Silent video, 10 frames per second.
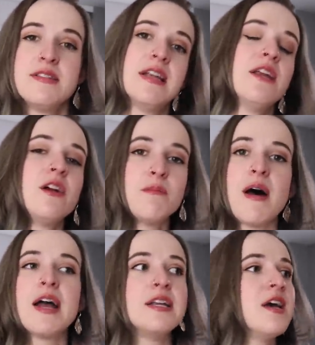And in your
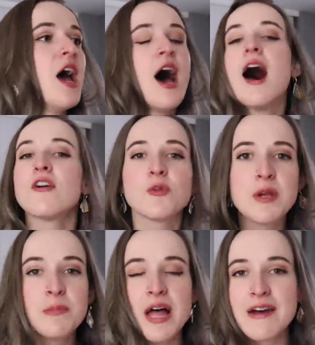mind, other
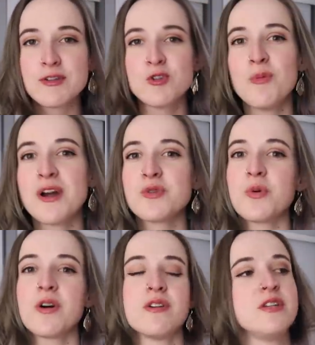people have it so much
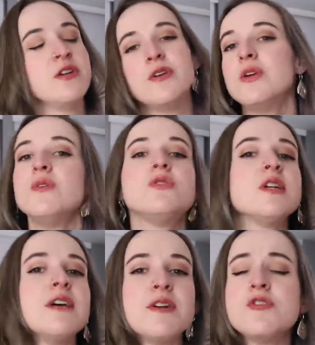worse. You know, you, you
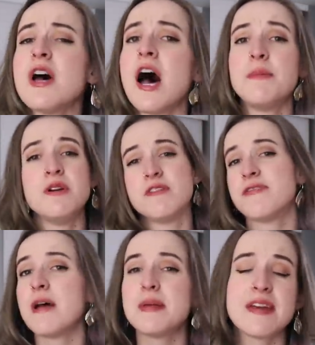still have your job, you have a
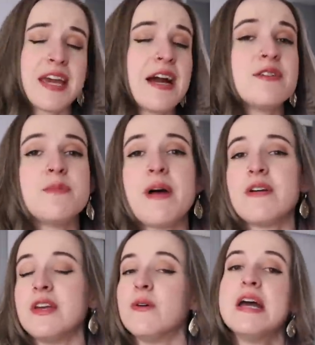family that cares
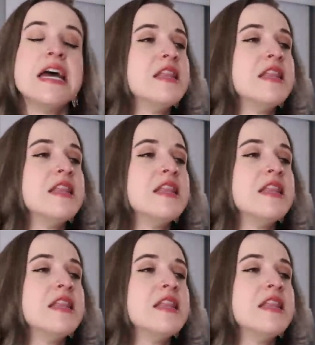about you.